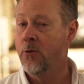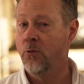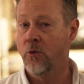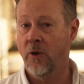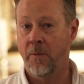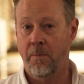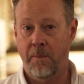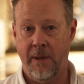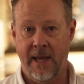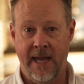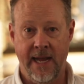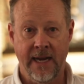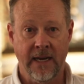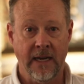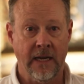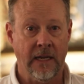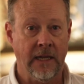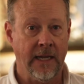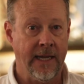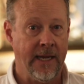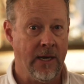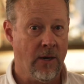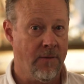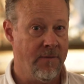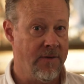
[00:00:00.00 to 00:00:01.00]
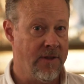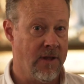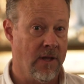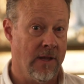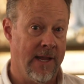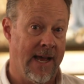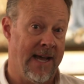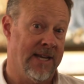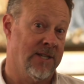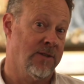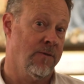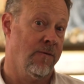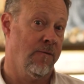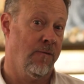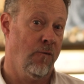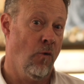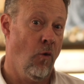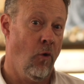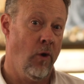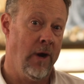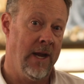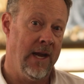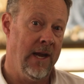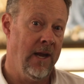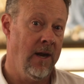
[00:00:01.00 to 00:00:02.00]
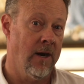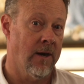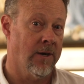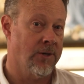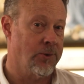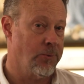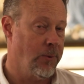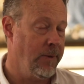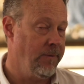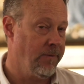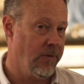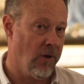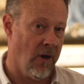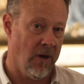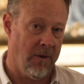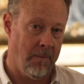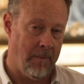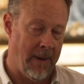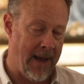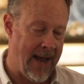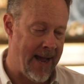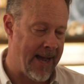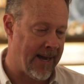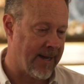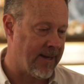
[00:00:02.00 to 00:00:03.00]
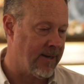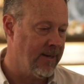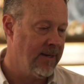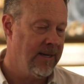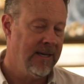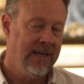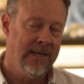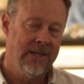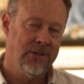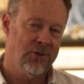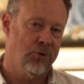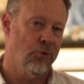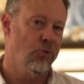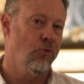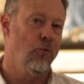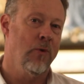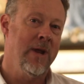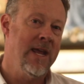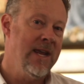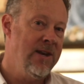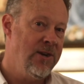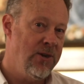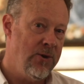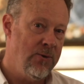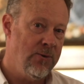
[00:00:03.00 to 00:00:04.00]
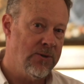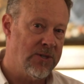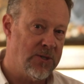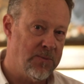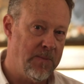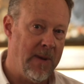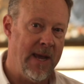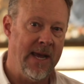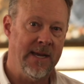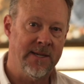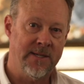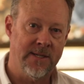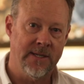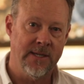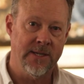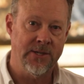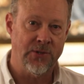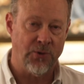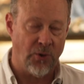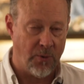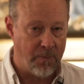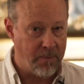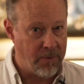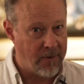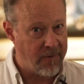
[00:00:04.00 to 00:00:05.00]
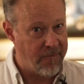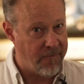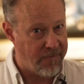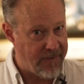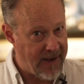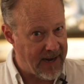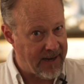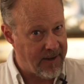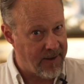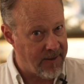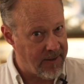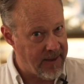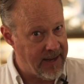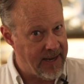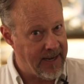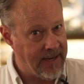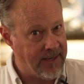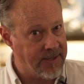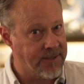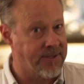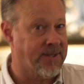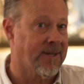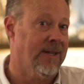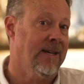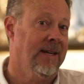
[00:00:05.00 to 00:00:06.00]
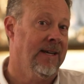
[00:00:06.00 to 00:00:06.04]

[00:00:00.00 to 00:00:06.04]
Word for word: repeatedly over the last four years. We've gone back to redo spaces or perfect things.